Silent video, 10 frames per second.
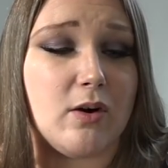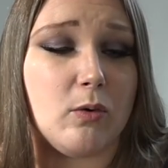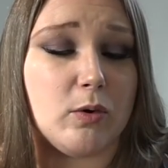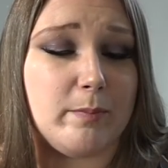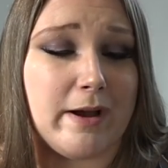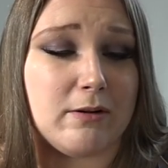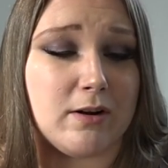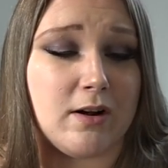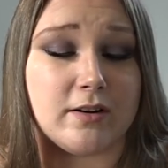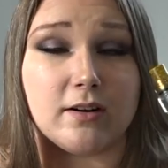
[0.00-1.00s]
or
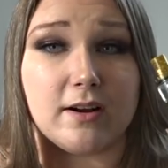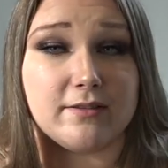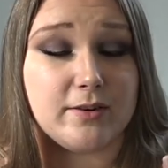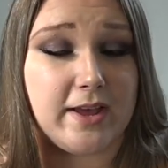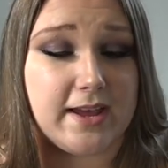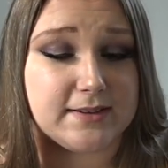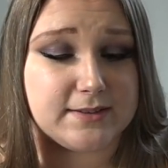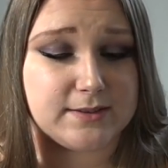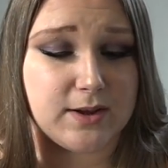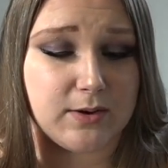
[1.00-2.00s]
power on or off. Okay,
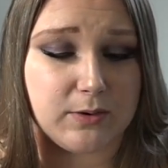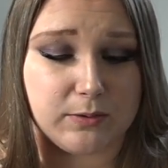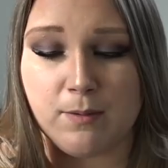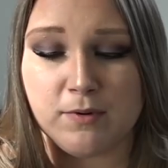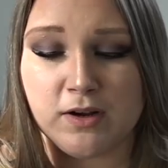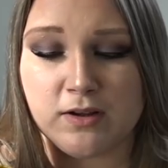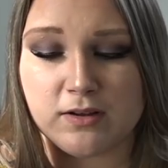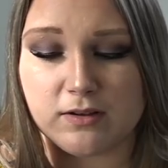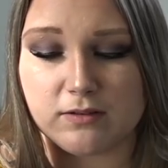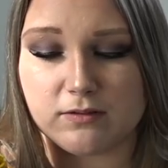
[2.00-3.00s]
so I'm
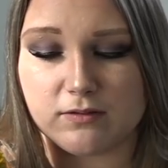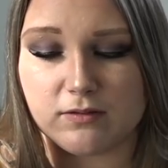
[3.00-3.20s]
gonna